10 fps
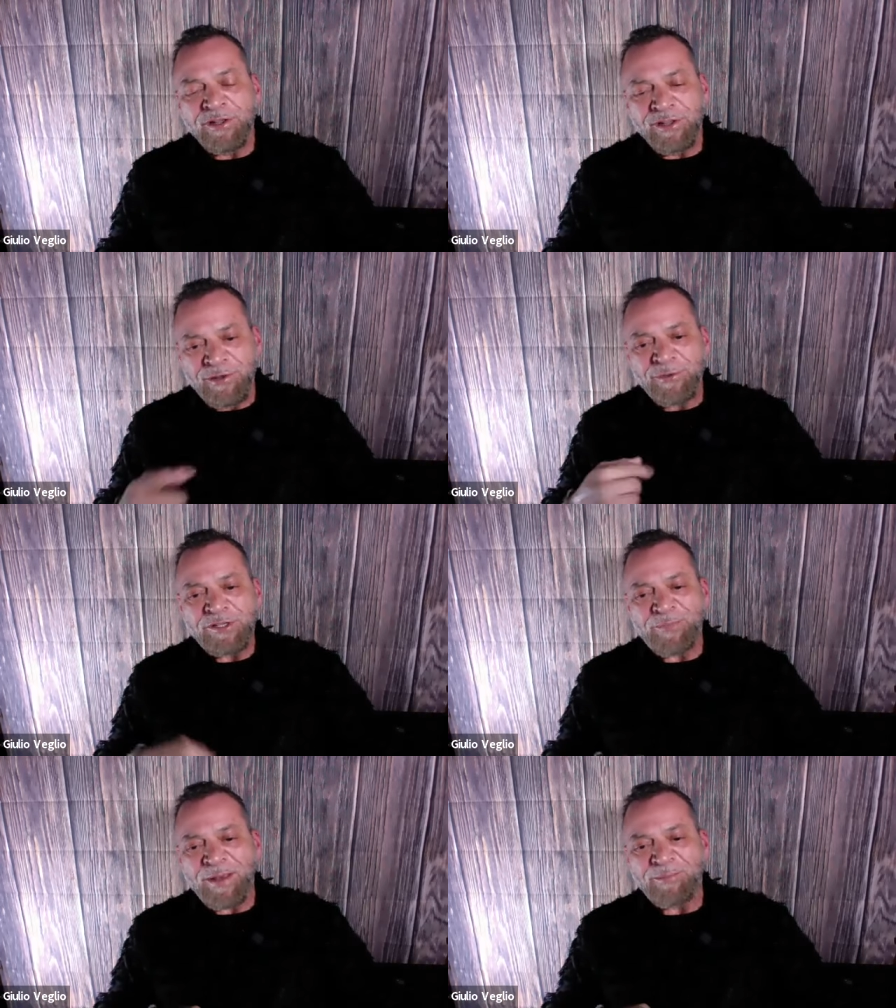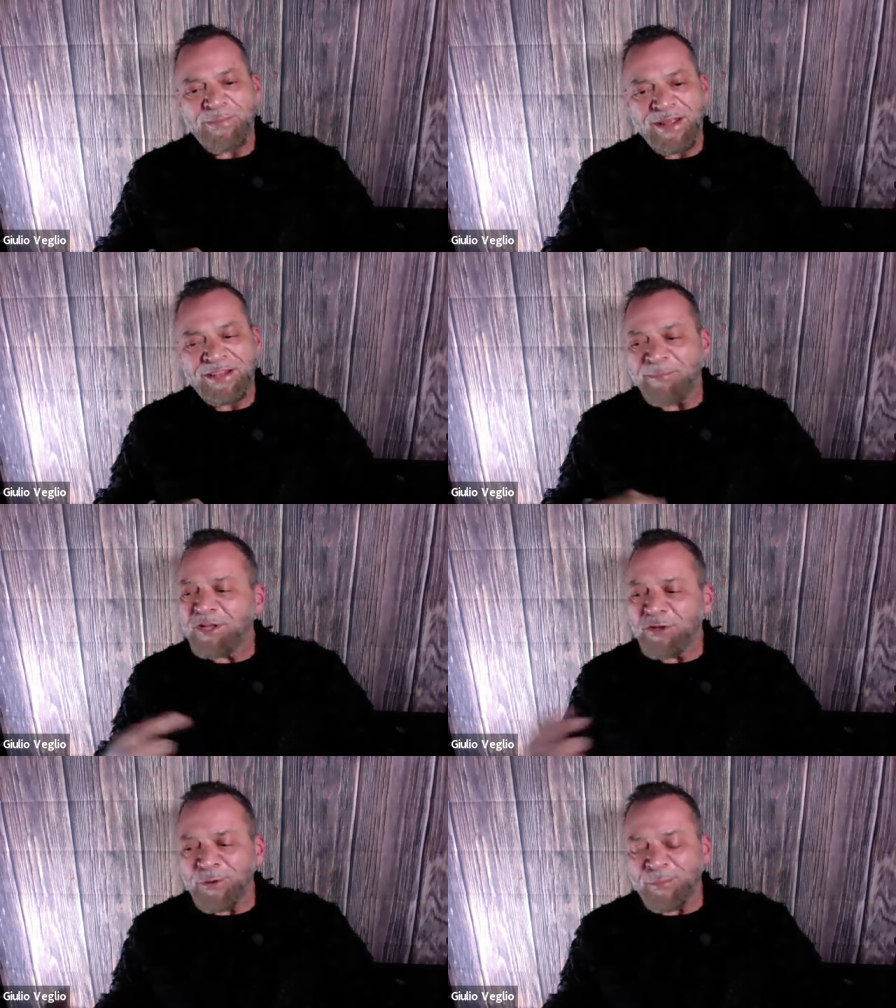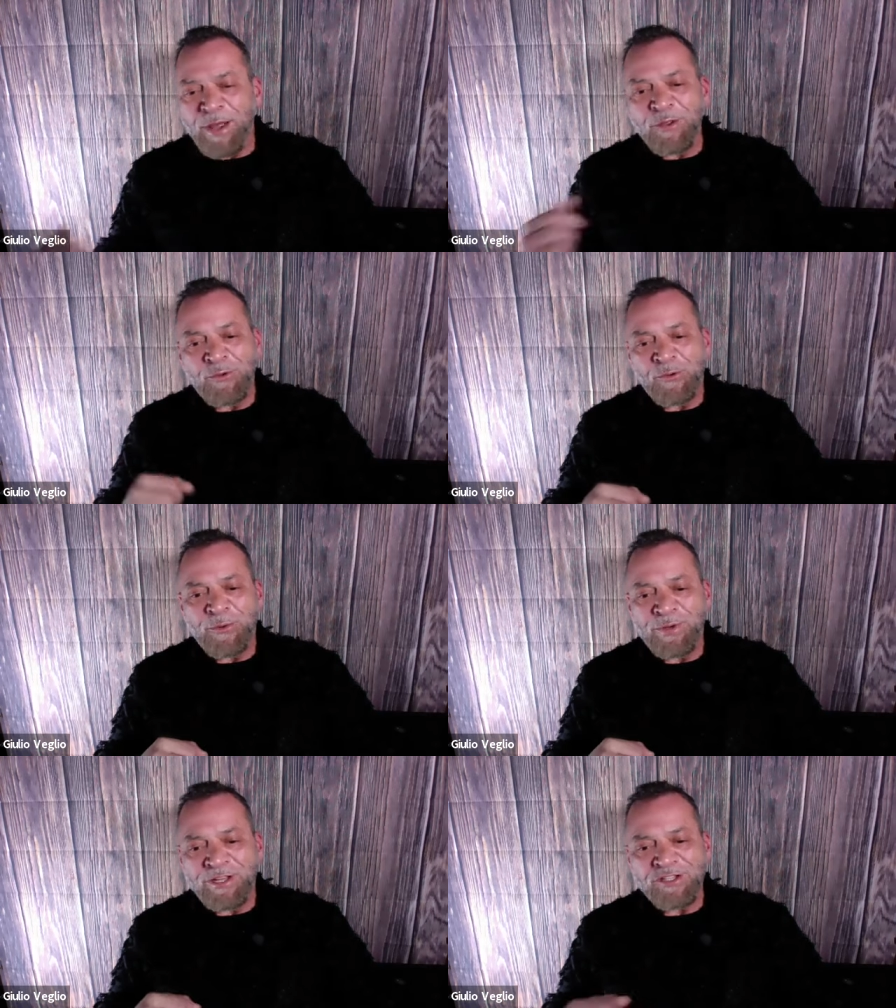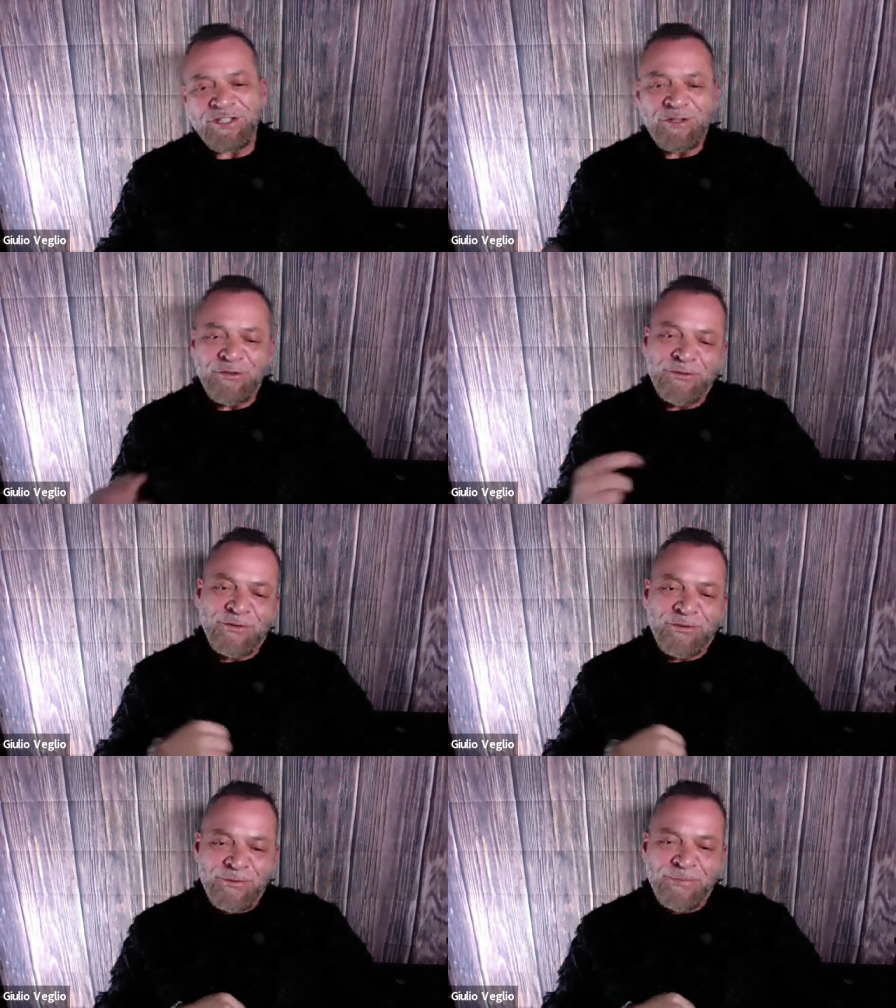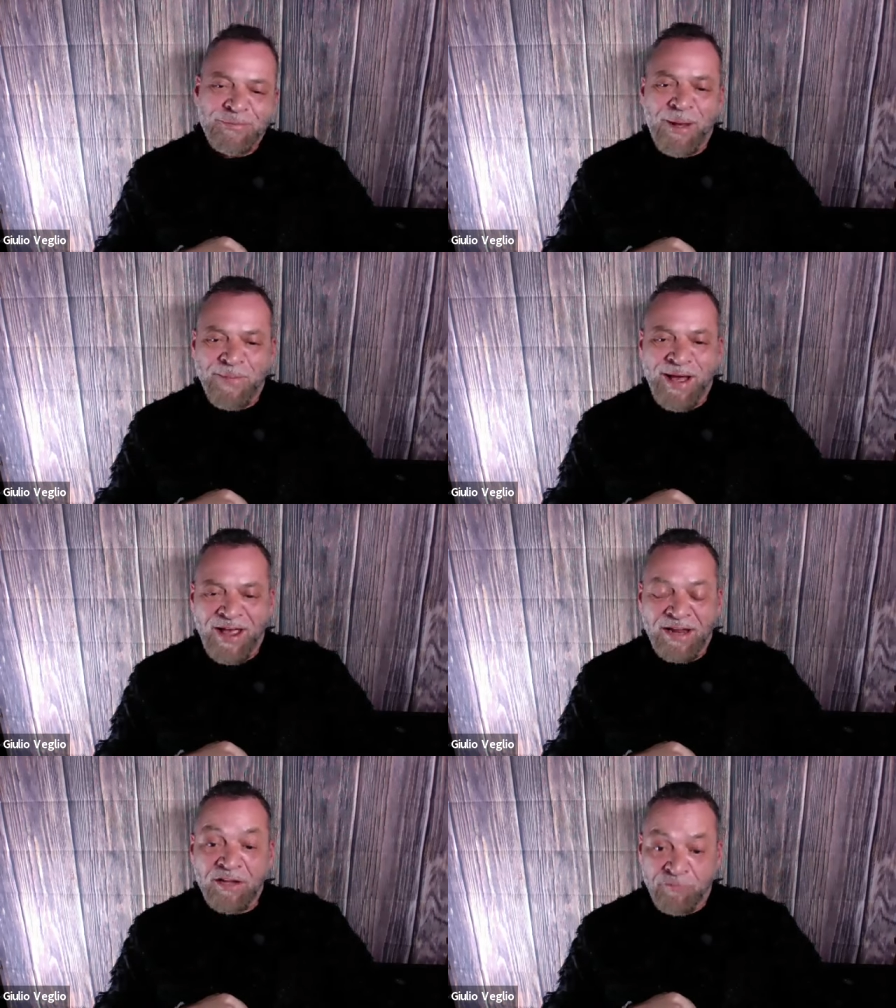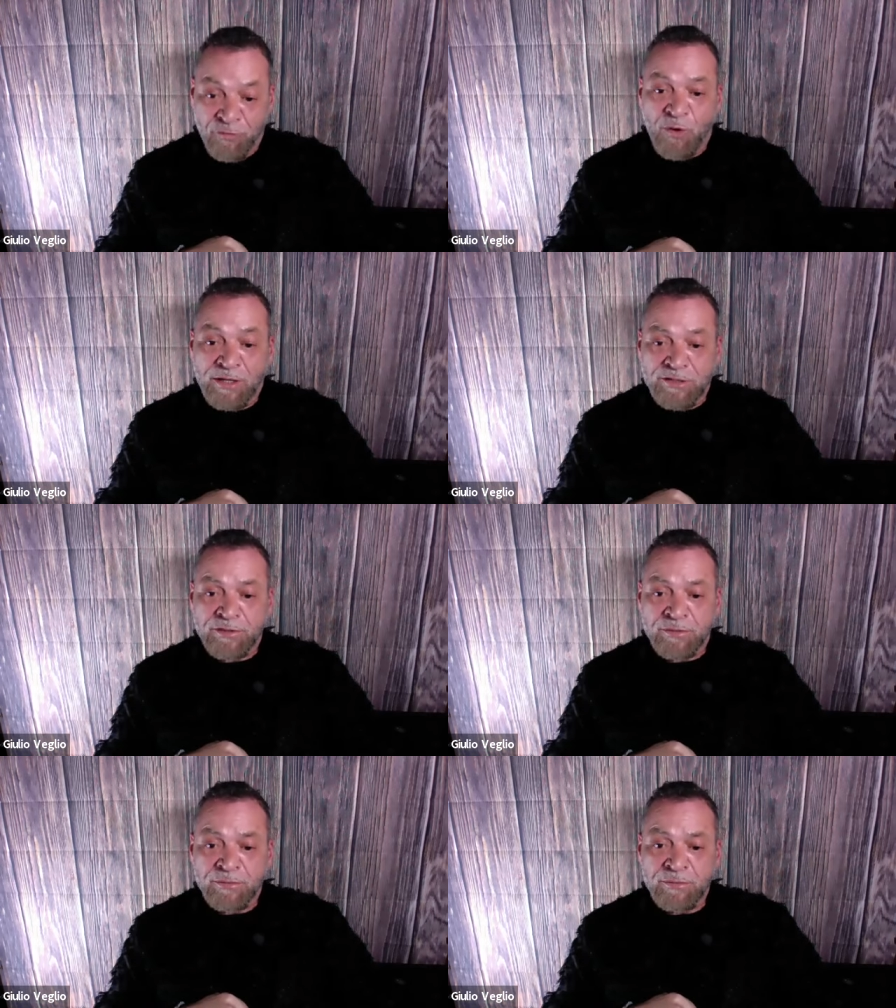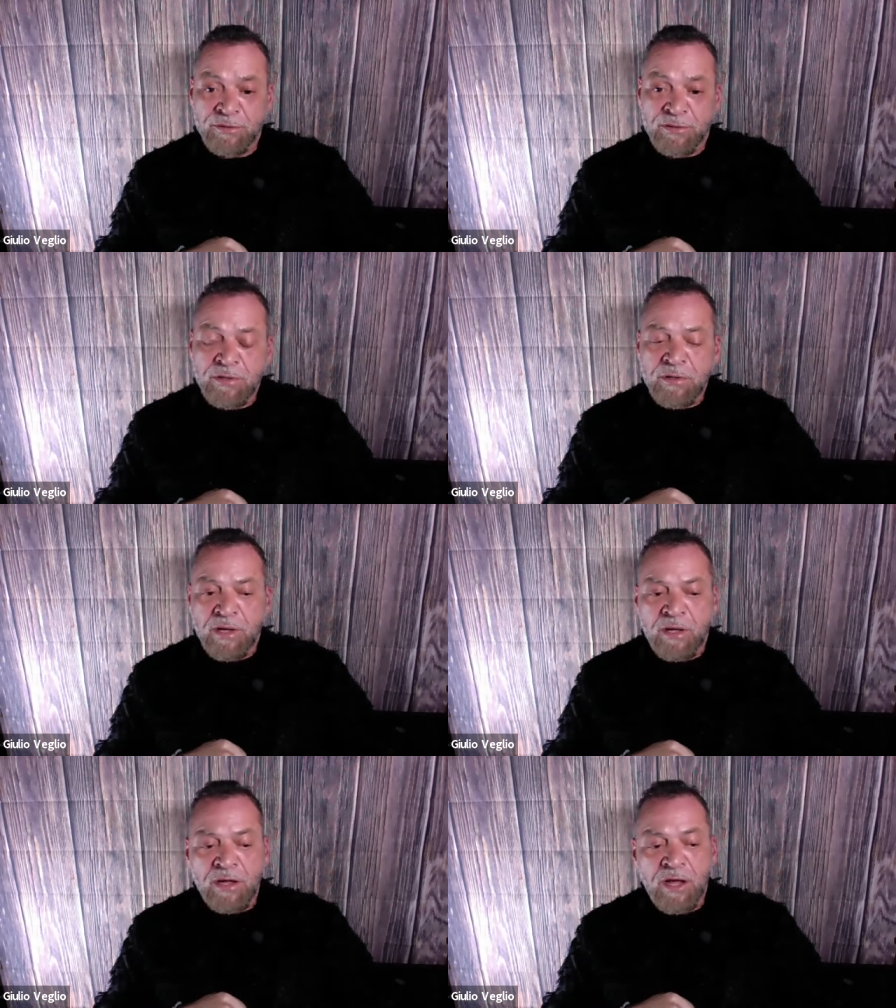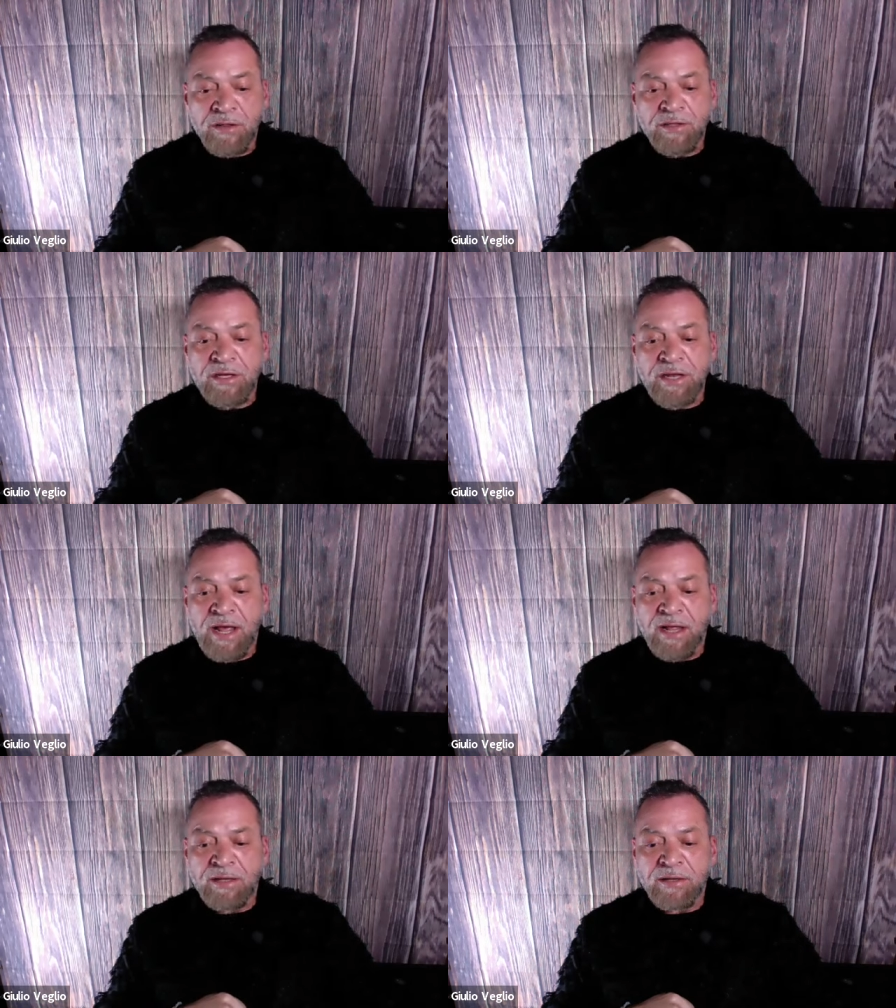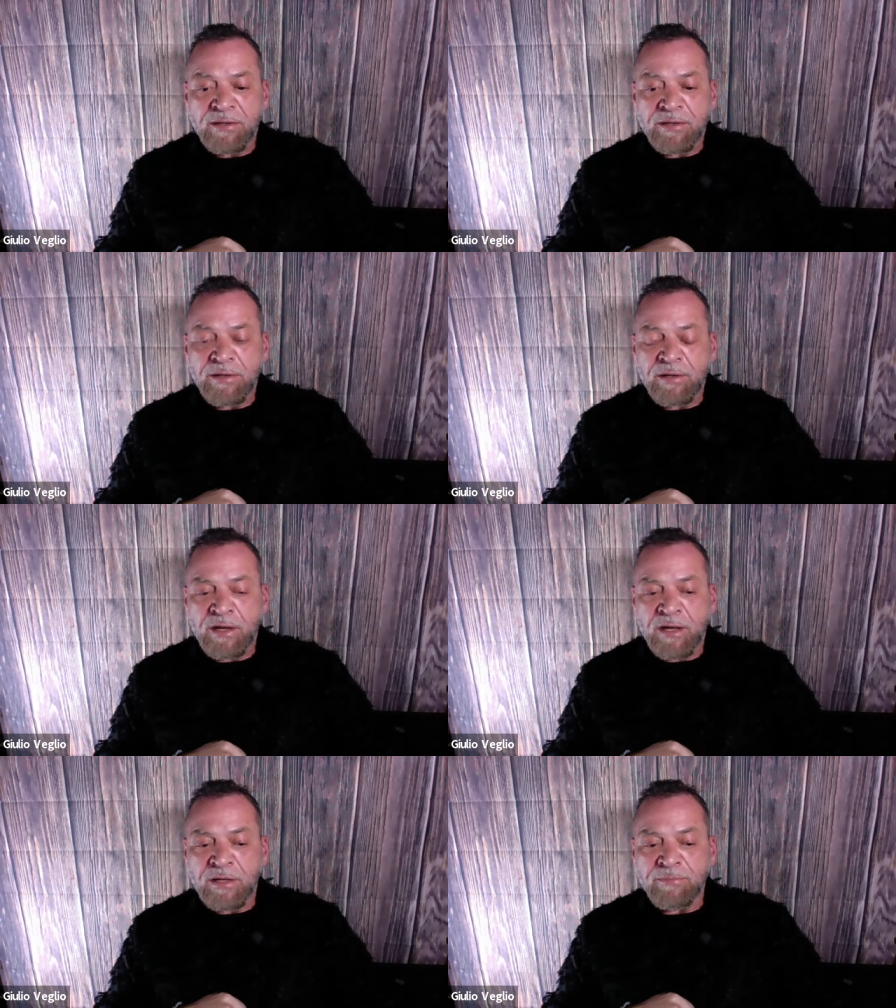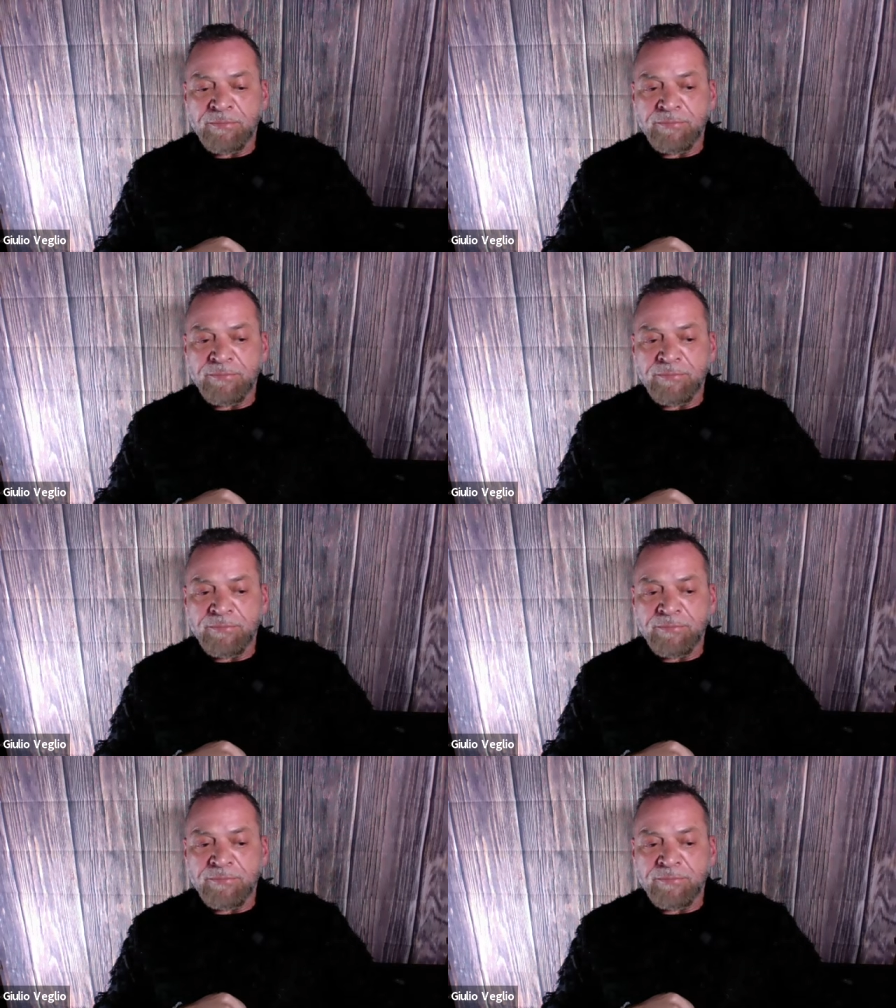You respect me. Let me learn about your religion. You can learn about mine if you want to uh, other than that, uh,